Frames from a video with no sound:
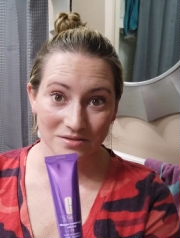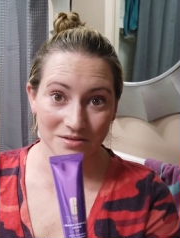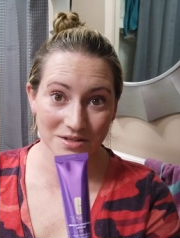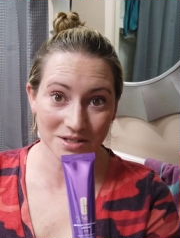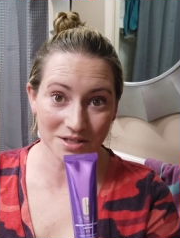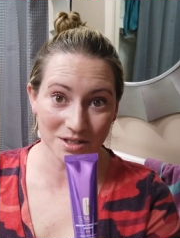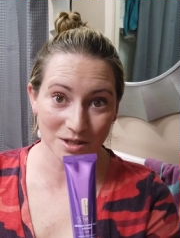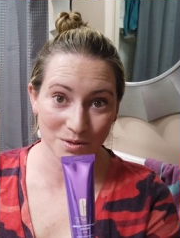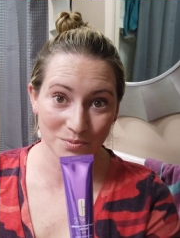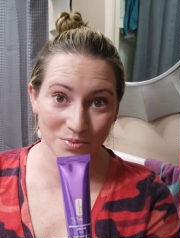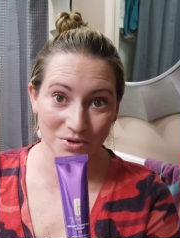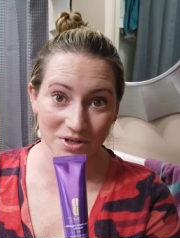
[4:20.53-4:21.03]

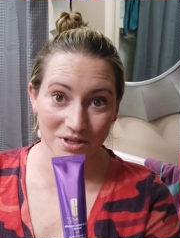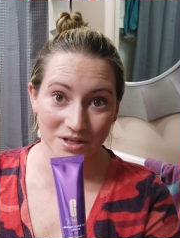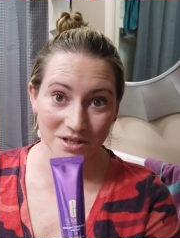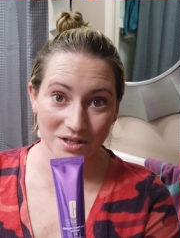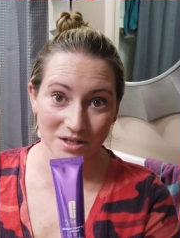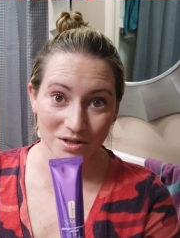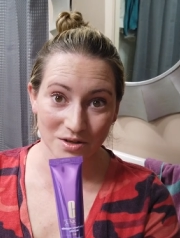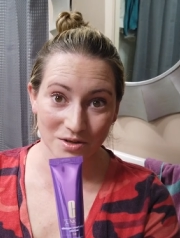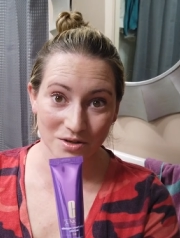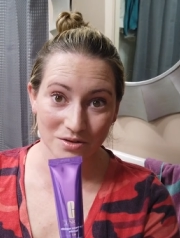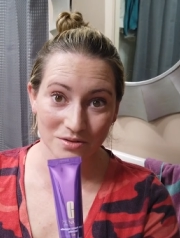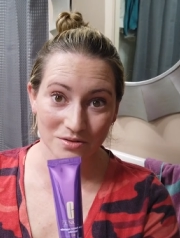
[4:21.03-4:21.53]
Still pretty
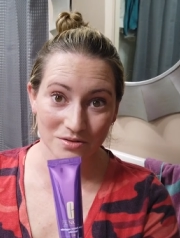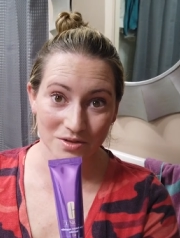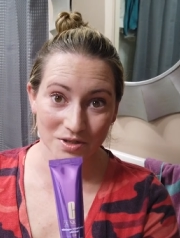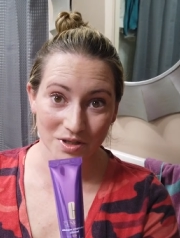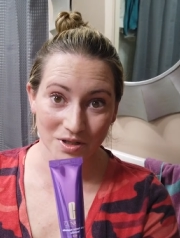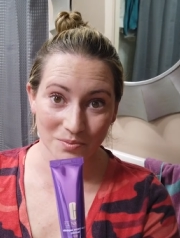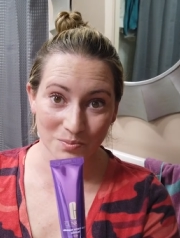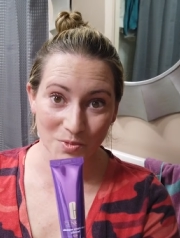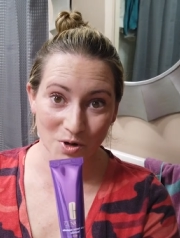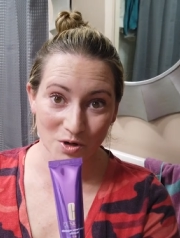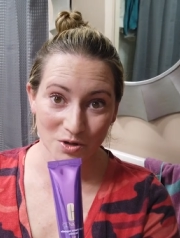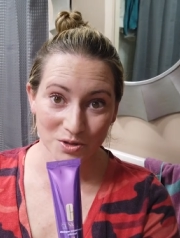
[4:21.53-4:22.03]
new
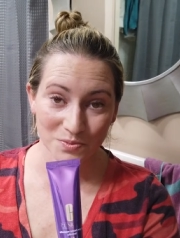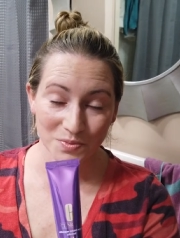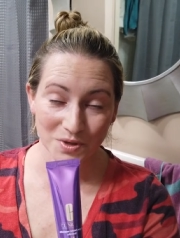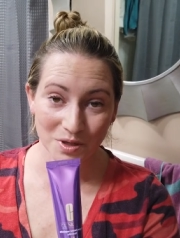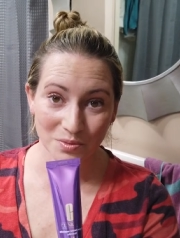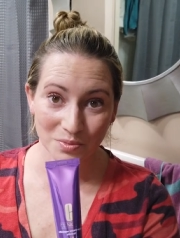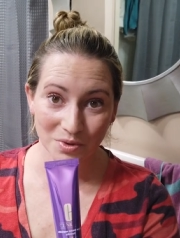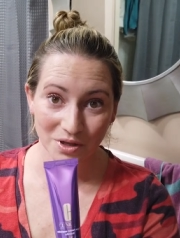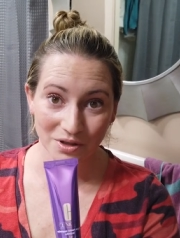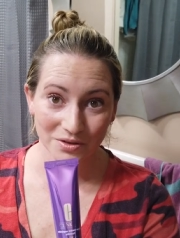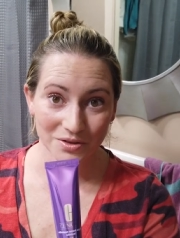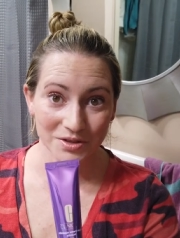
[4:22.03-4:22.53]
to most
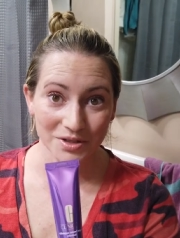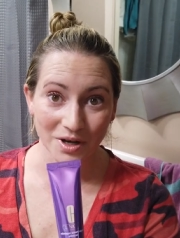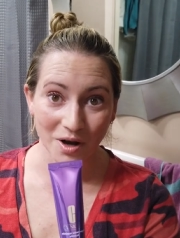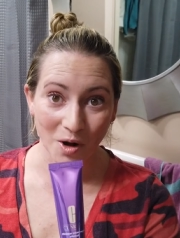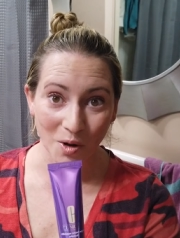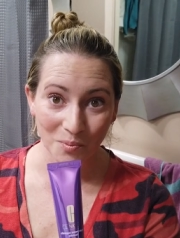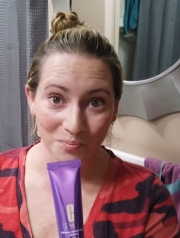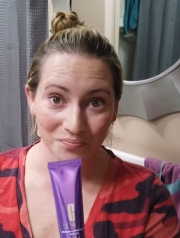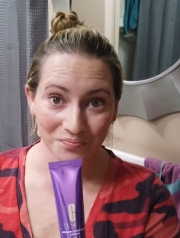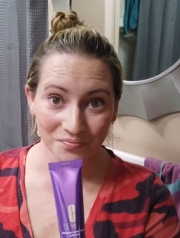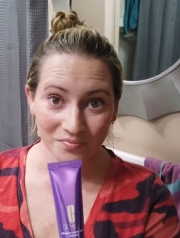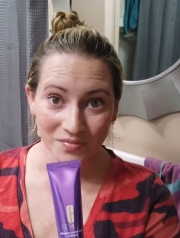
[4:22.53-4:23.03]
people.
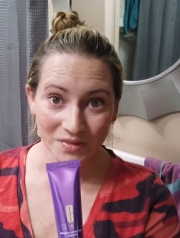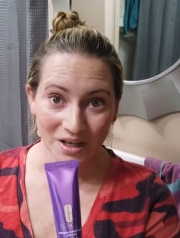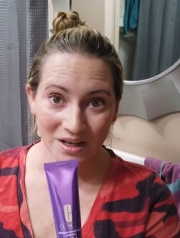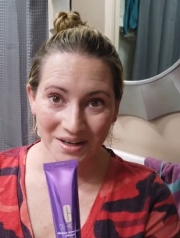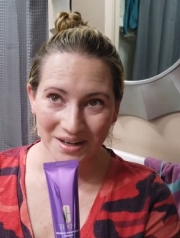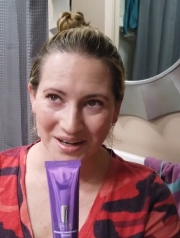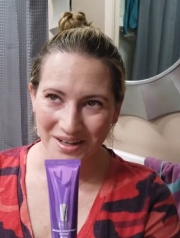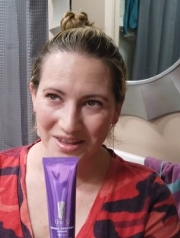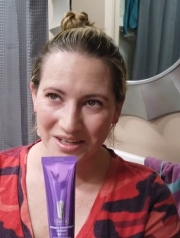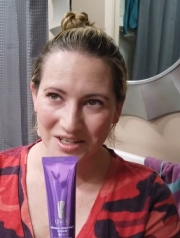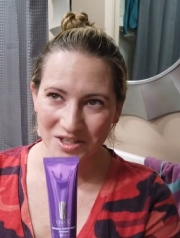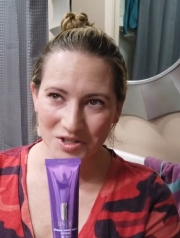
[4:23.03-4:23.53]
So
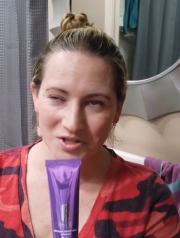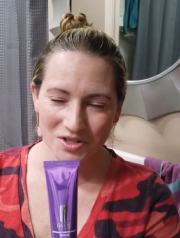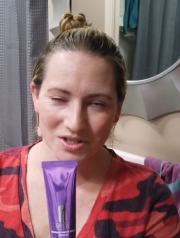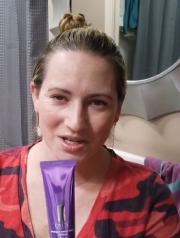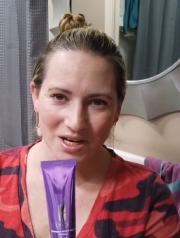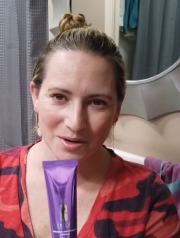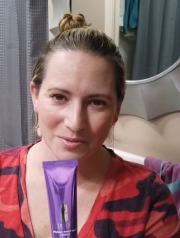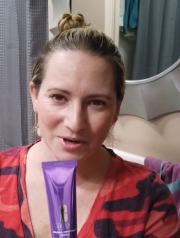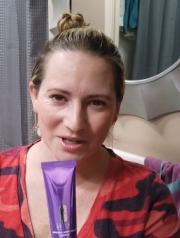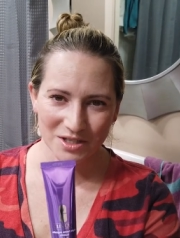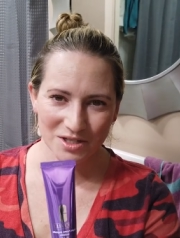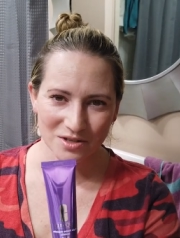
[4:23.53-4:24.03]
I think it just
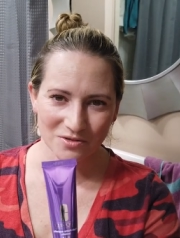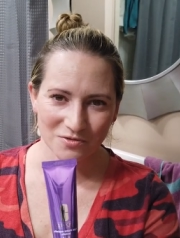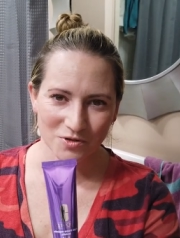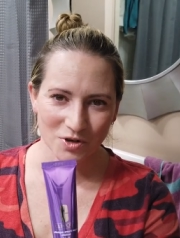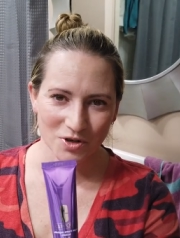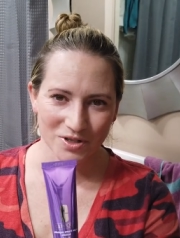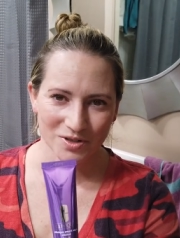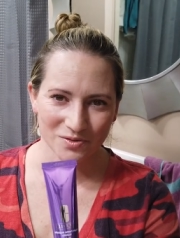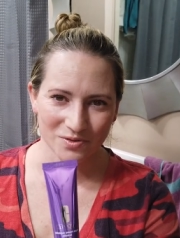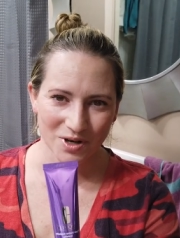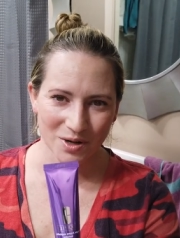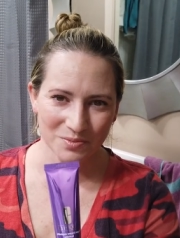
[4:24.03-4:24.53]
came on
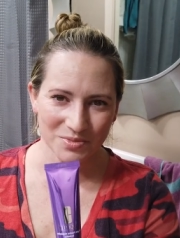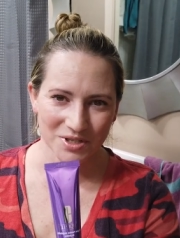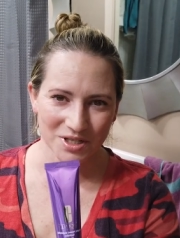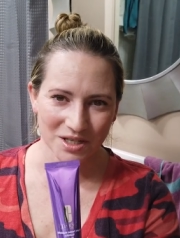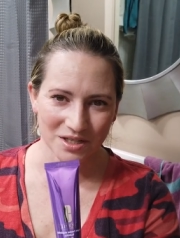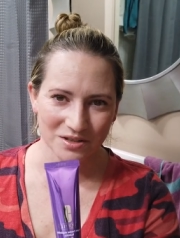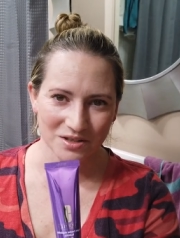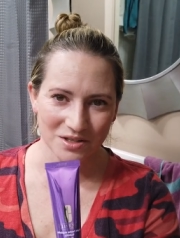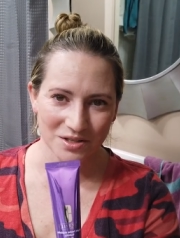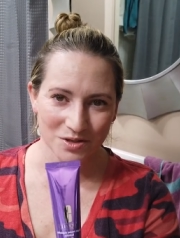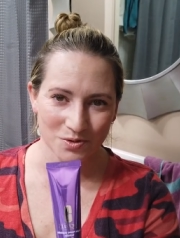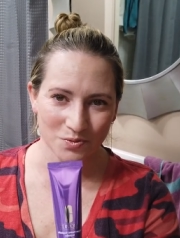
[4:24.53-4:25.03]
Sephora's
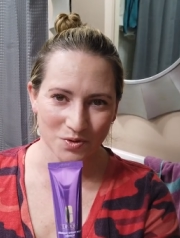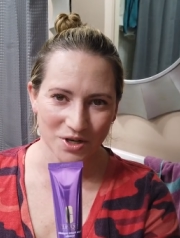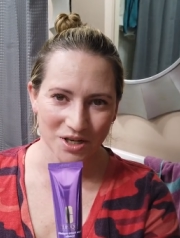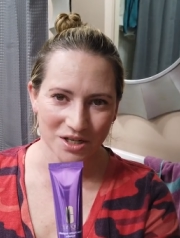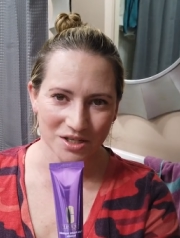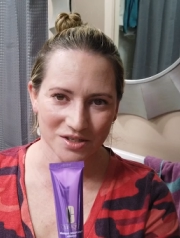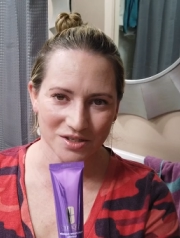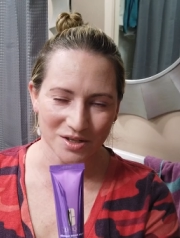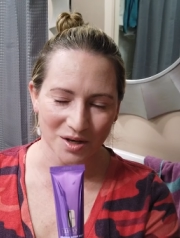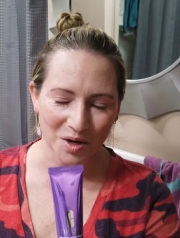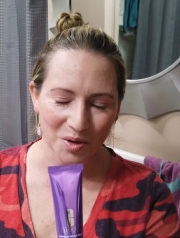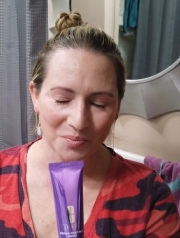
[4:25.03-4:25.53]
website this
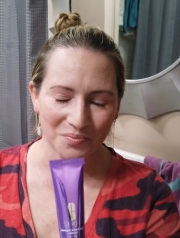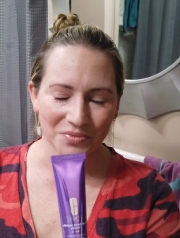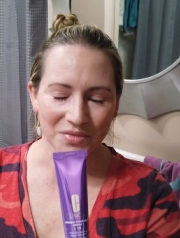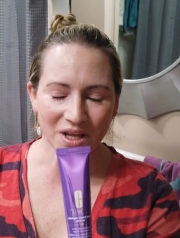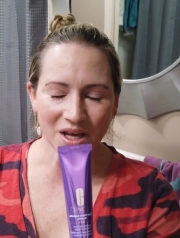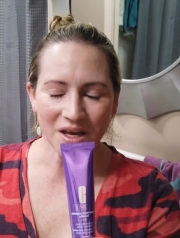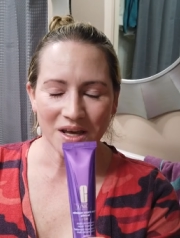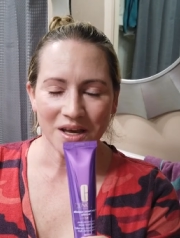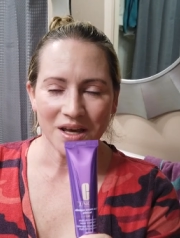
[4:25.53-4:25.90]
week. So